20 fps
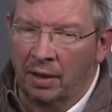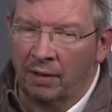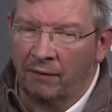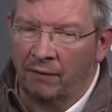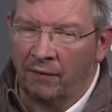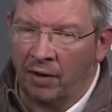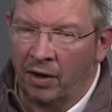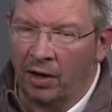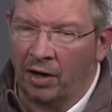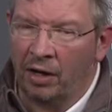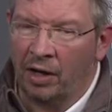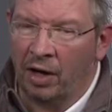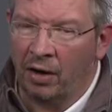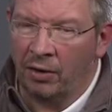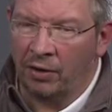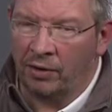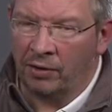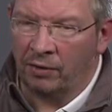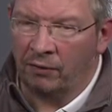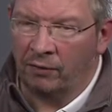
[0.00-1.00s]
very
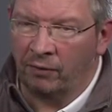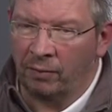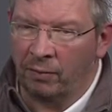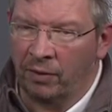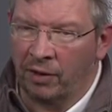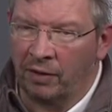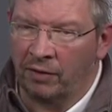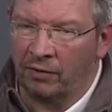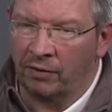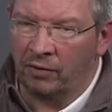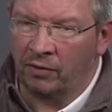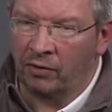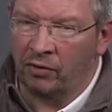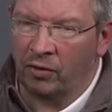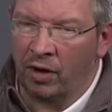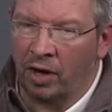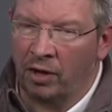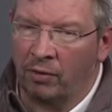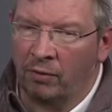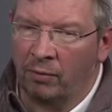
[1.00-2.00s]
encouraging for me is the
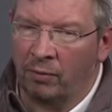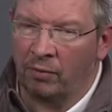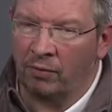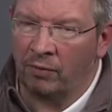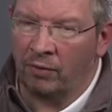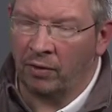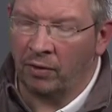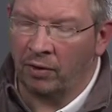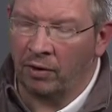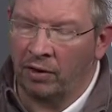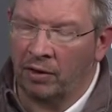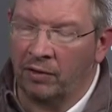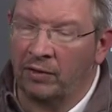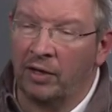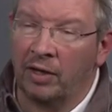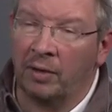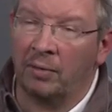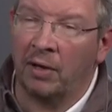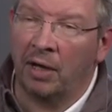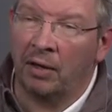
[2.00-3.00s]
strength we've got in the
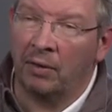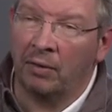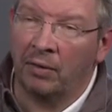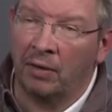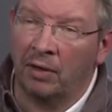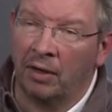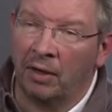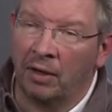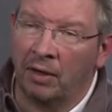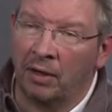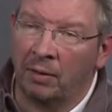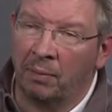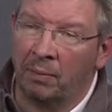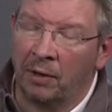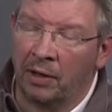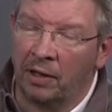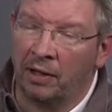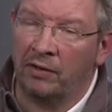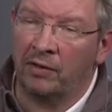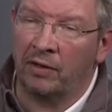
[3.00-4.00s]
team now and the
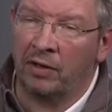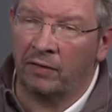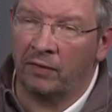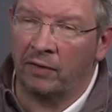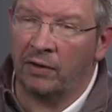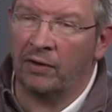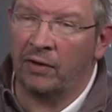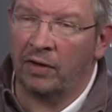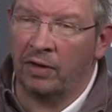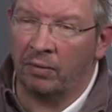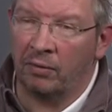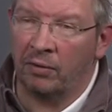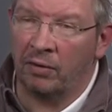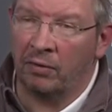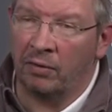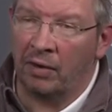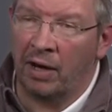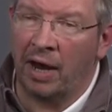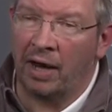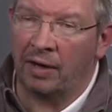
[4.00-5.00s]
ability of the team to
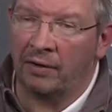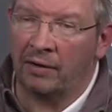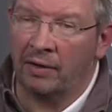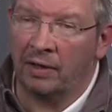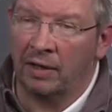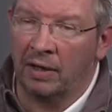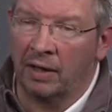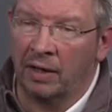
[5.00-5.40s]
react.